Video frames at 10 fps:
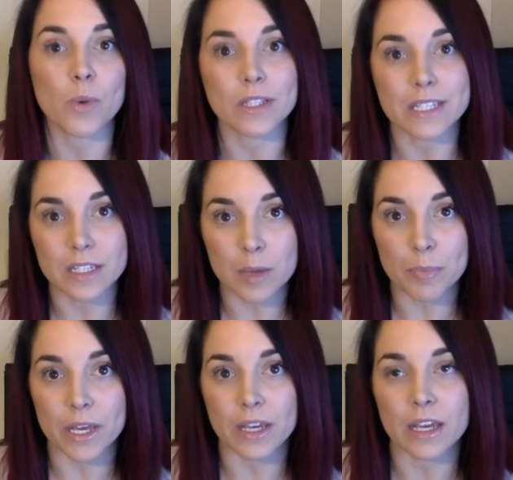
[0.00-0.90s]
when
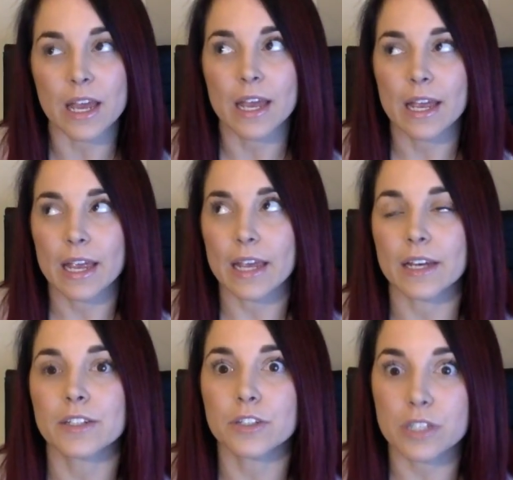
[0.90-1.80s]
skipping,
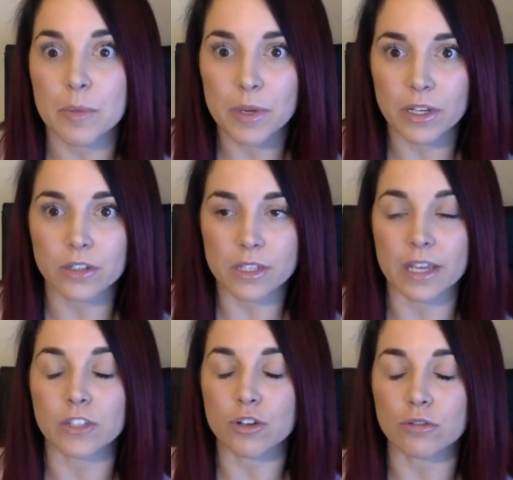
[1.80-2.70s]
and you're skipping, you're
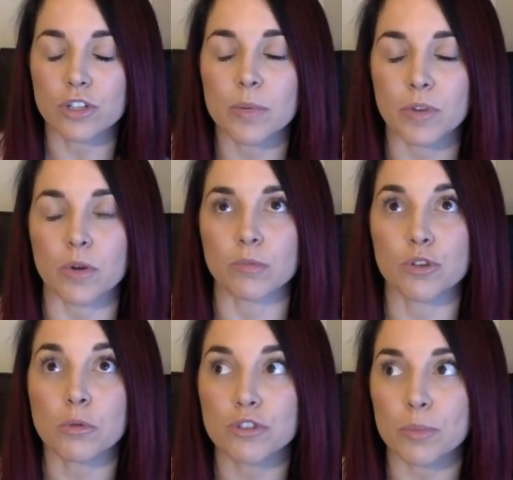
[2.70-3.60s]
saying, don't trip on the rope,
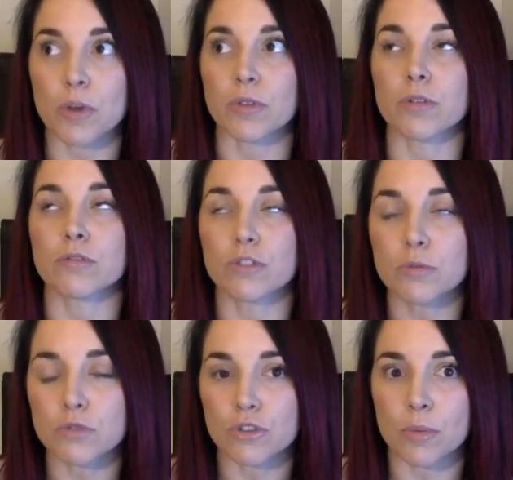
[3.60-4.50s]
don't trip on the rope,
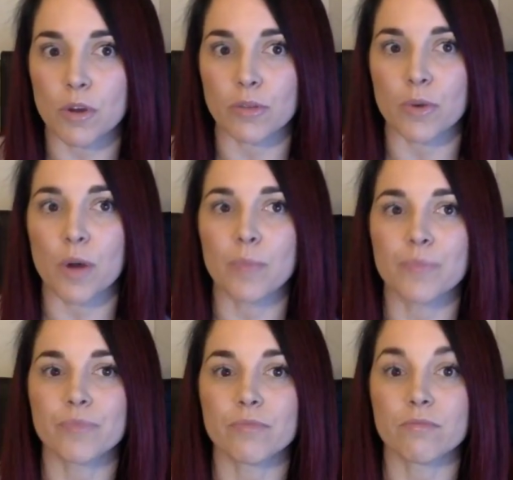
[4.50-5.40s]
don't trip on the rope.
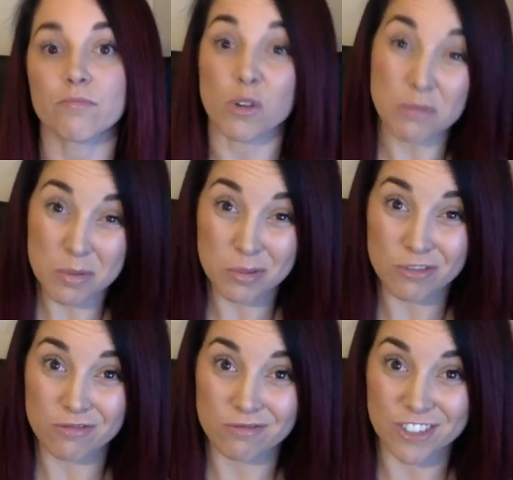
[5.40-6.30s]
Most
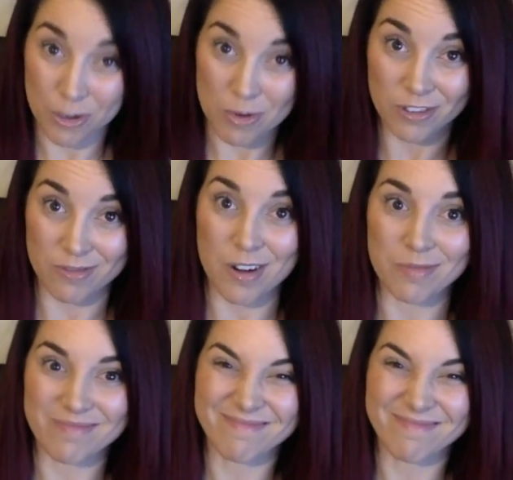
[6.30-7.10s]
people trip on the rope.